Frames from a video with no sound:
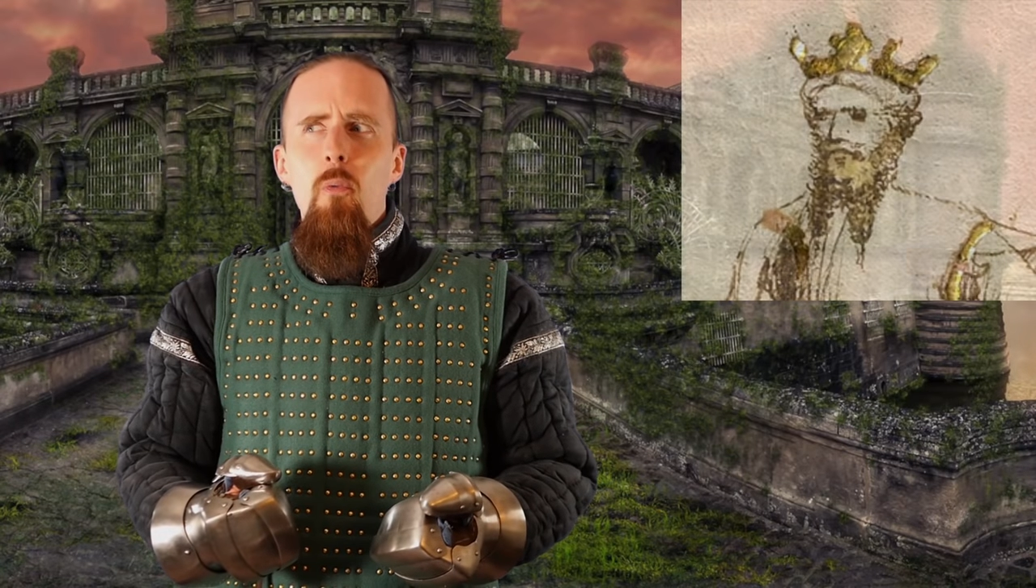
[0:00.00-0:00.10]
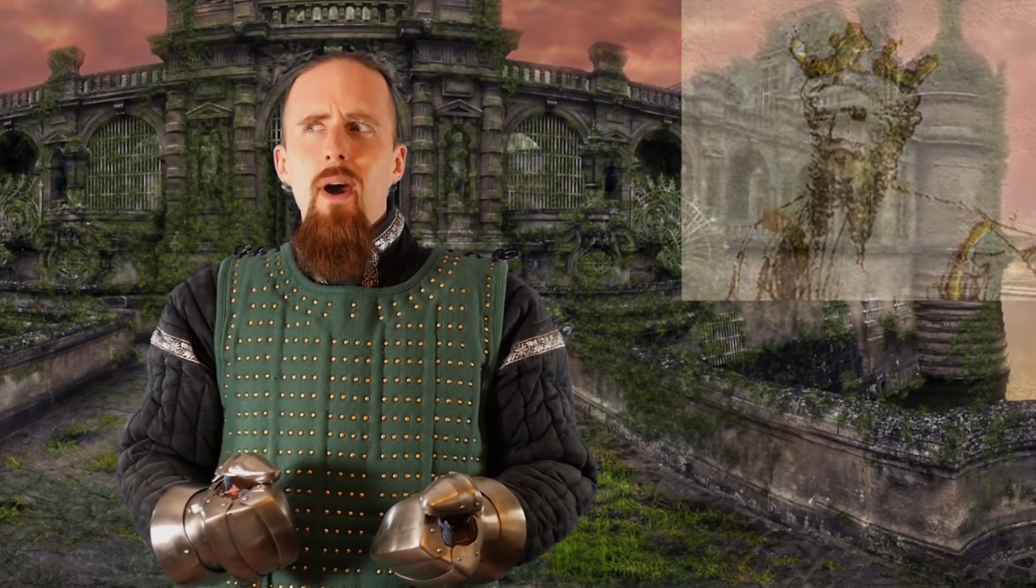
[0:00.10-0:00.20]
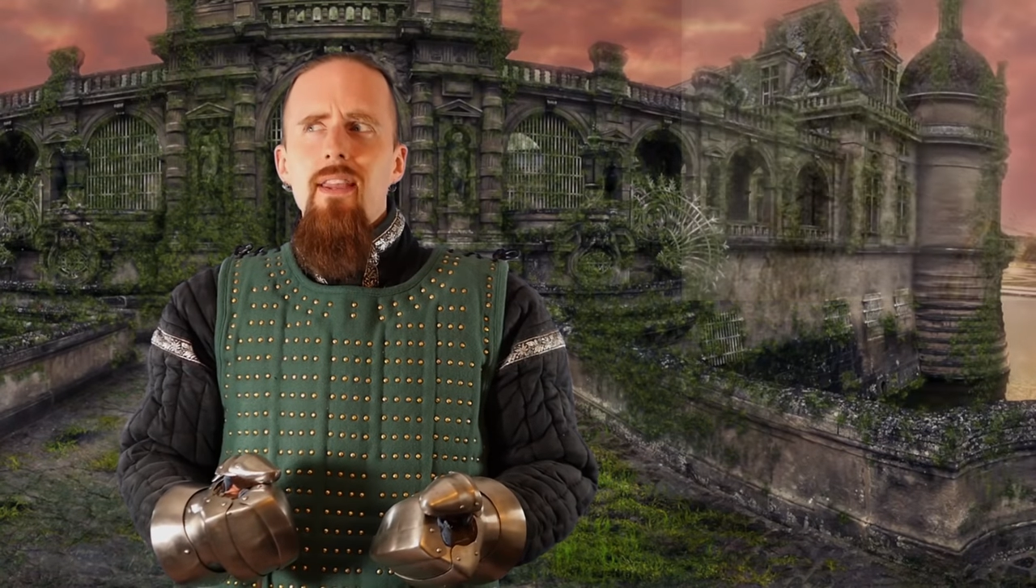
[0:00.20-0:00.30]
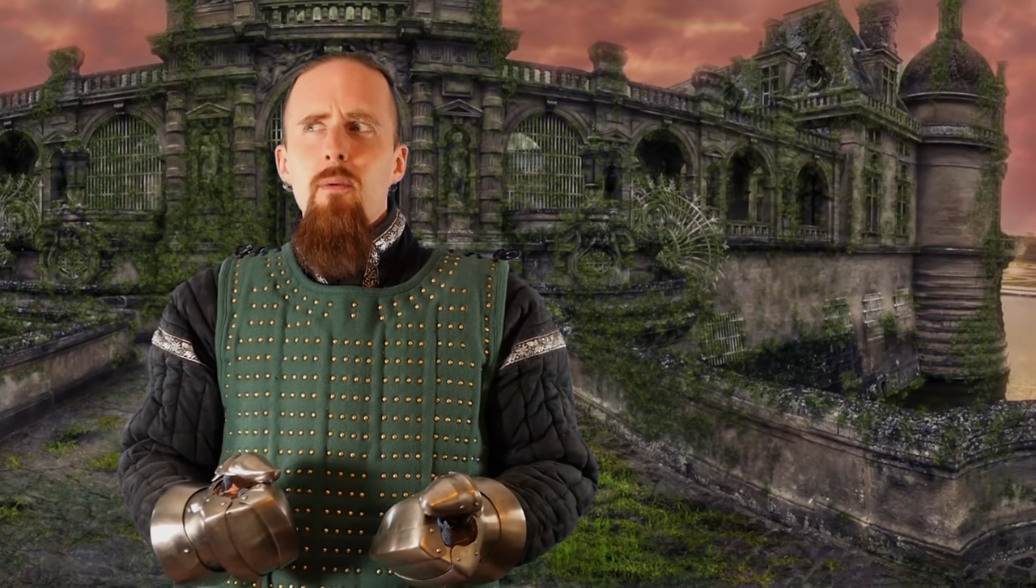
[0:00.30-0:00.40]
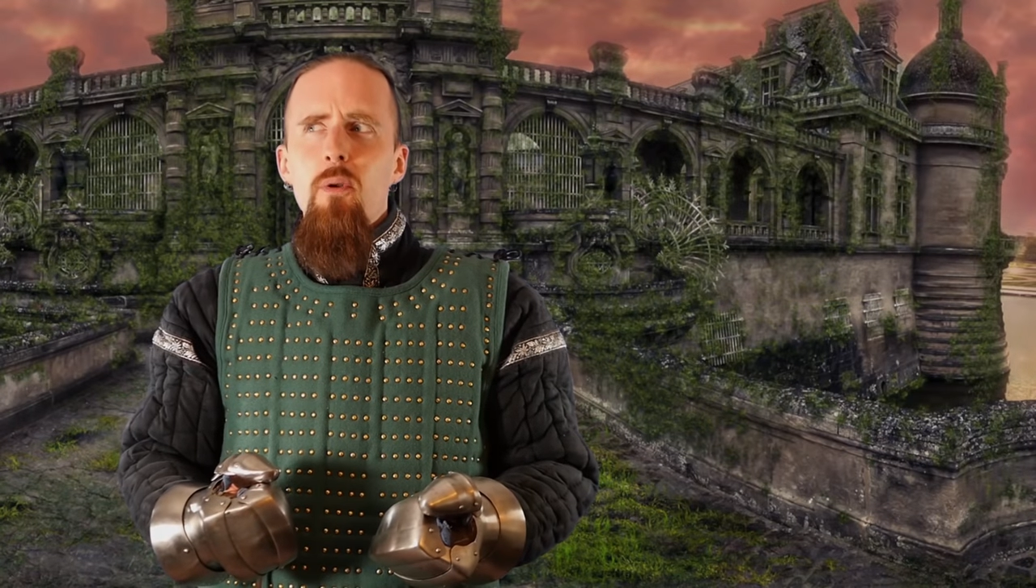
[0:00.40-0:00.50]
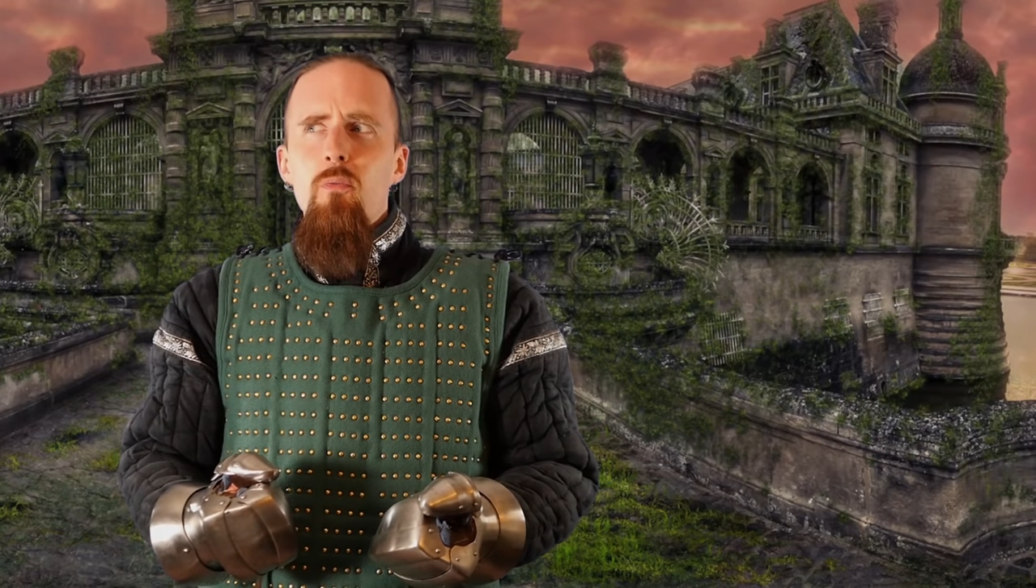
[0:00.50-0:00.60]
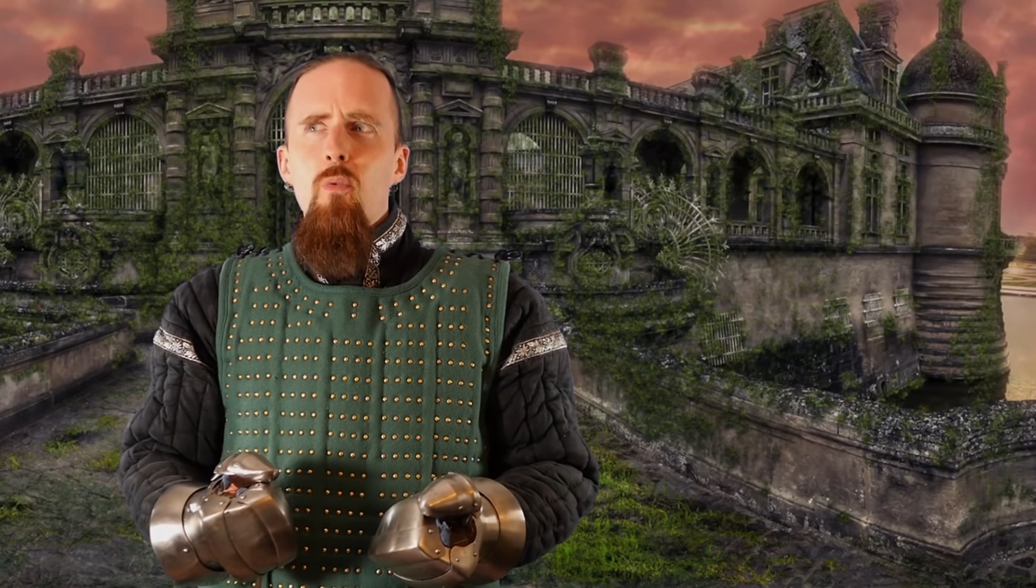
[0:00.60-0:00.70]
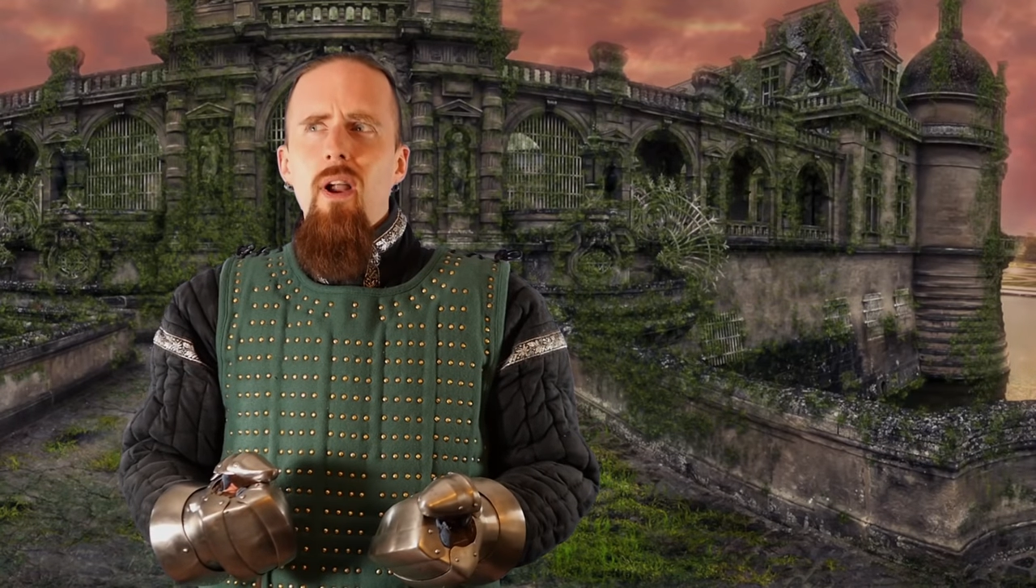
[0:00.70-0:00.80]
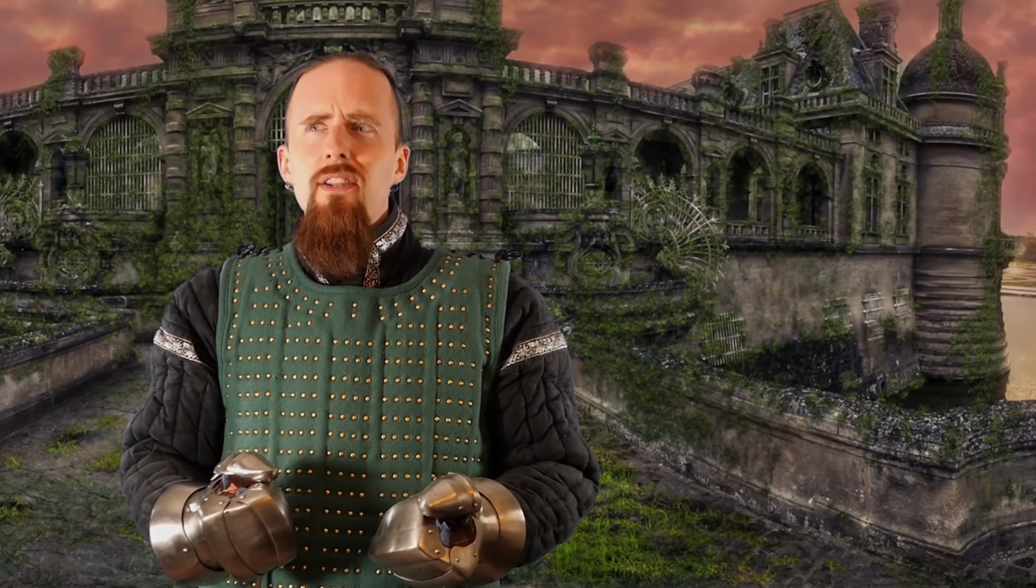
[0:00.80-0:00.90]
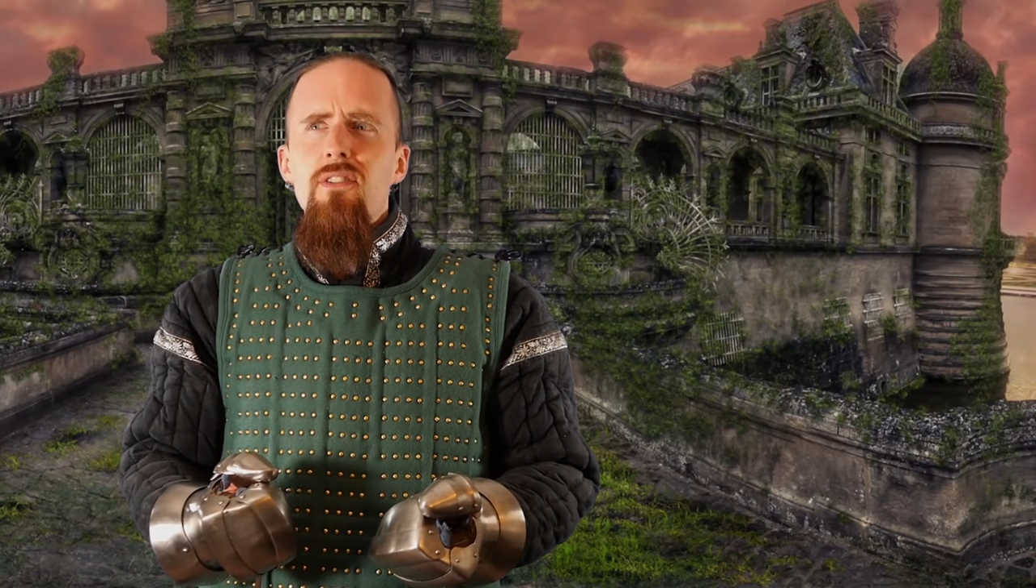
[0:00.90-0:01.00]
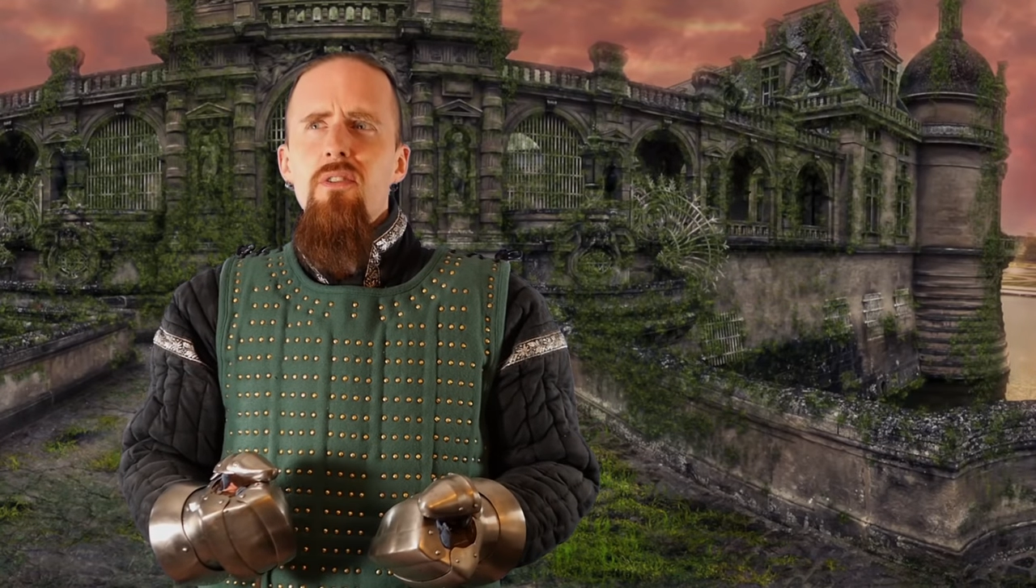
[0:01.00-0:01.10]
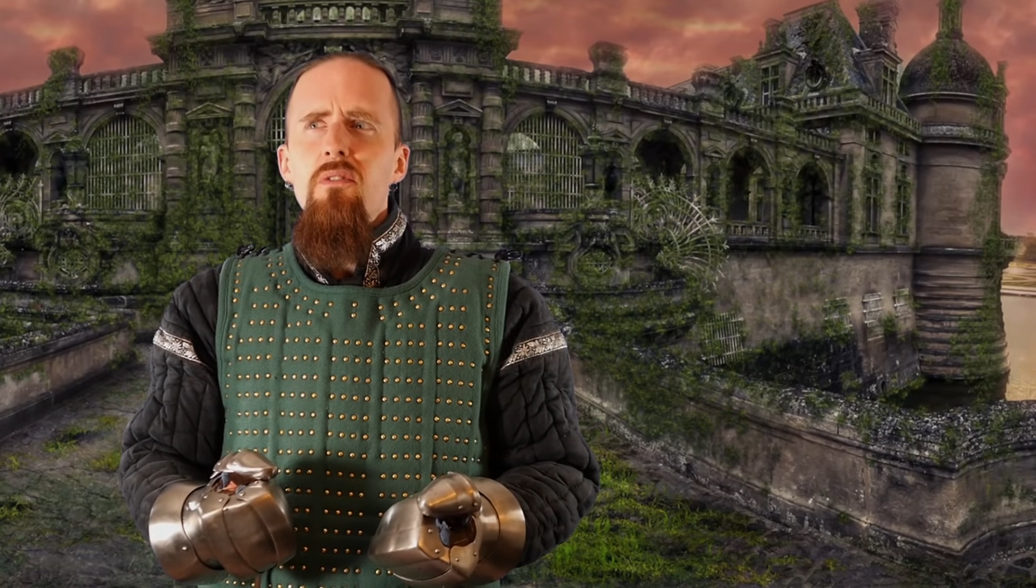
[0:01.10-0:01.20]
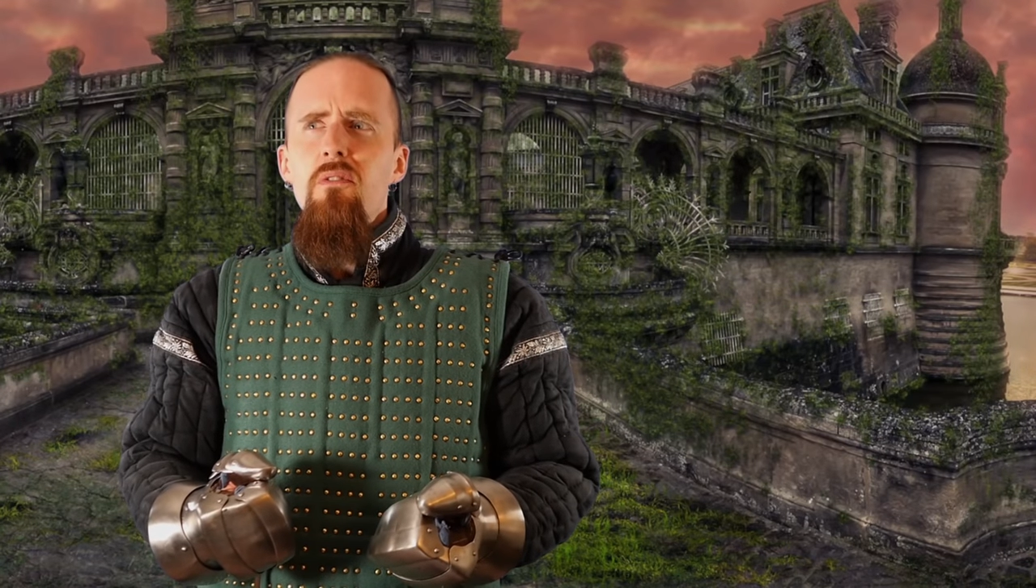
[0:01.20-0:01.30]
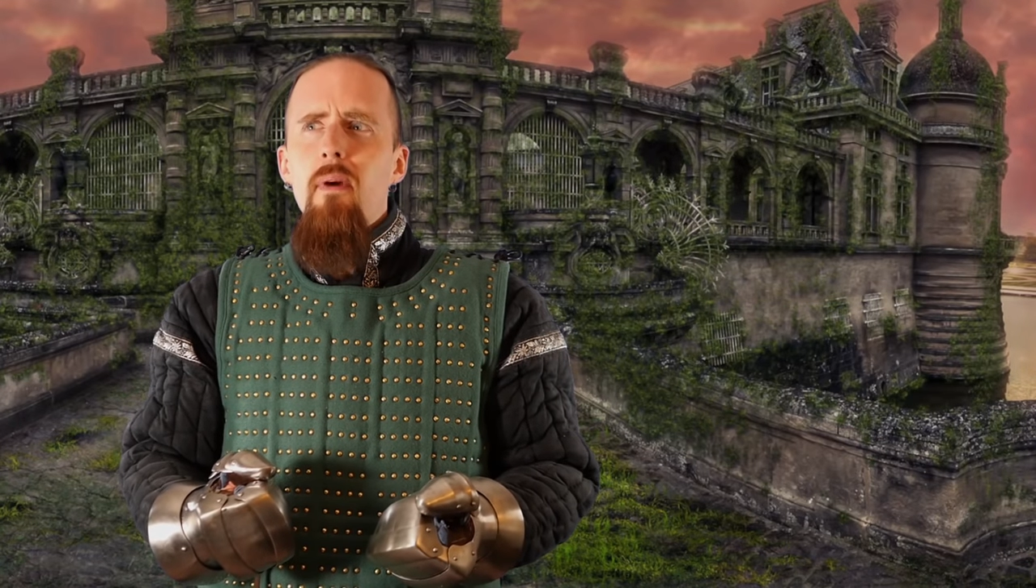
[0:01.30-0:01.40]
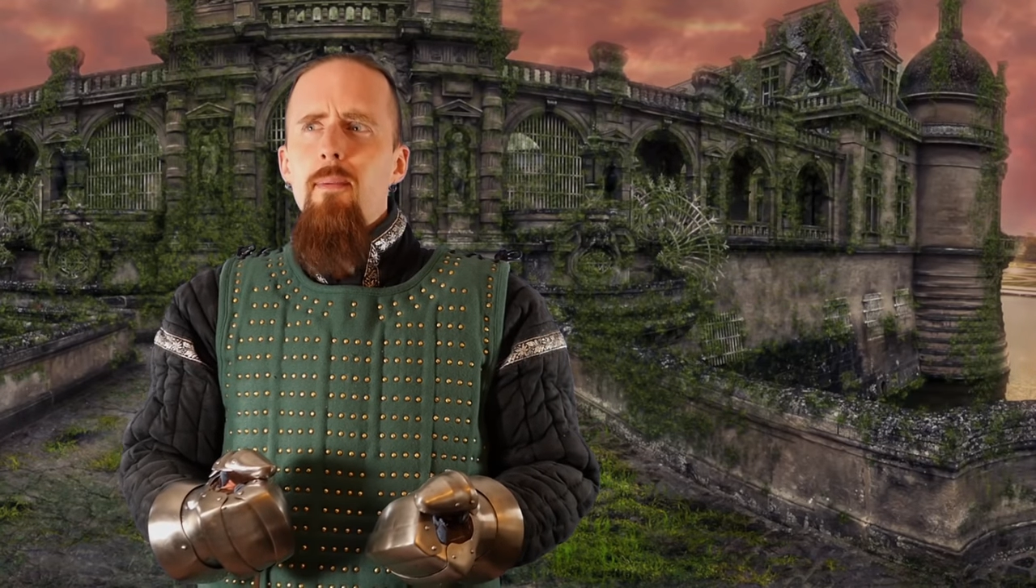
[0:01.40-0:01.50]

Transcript: why they would want to.